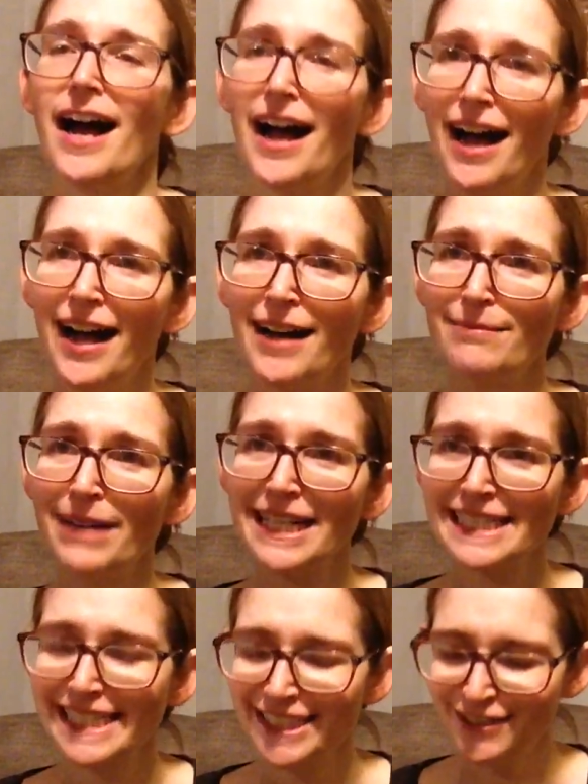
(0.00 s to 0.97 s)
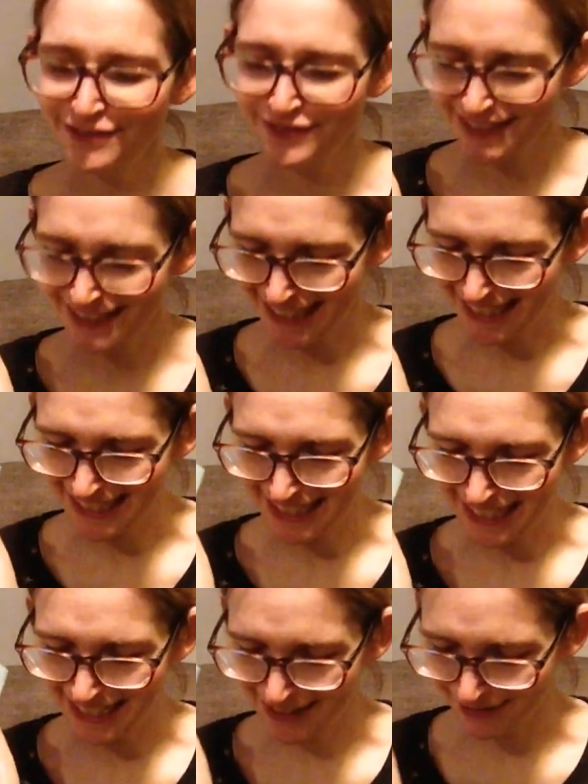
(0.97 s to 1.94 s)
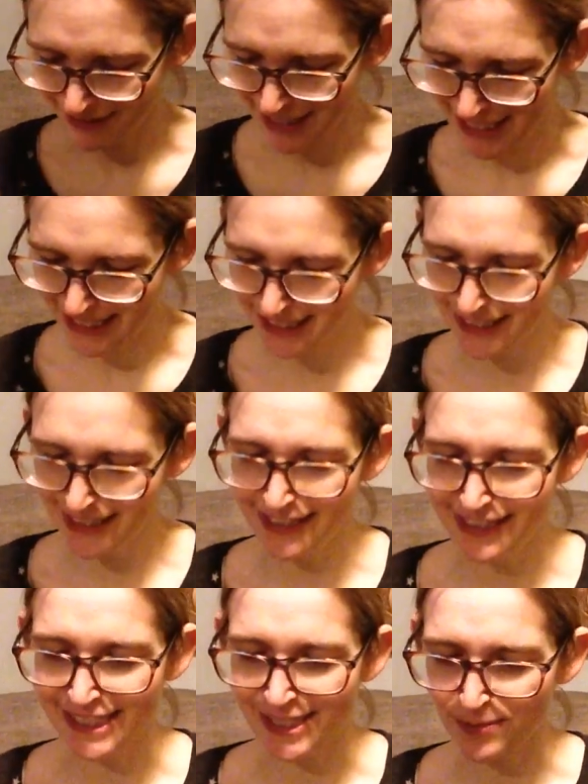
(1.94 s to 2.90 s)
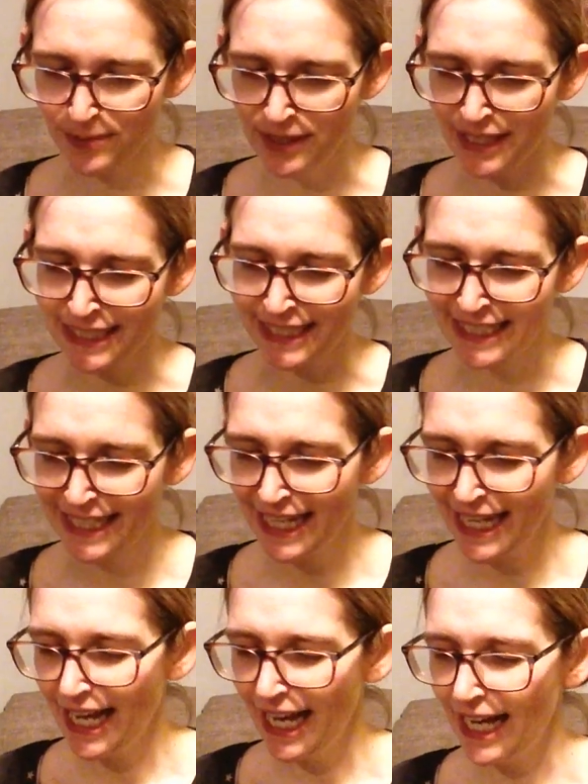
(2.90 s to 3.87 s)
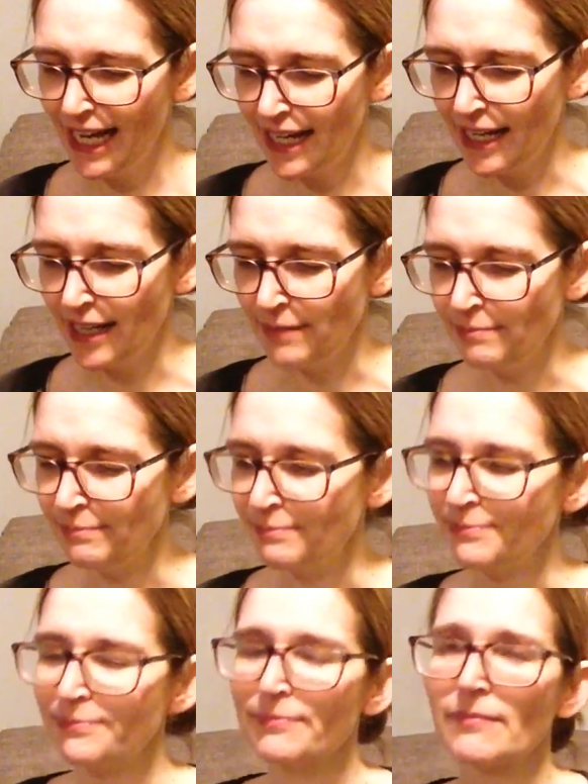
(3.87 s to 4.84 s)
I still feel like I can read this one. I'm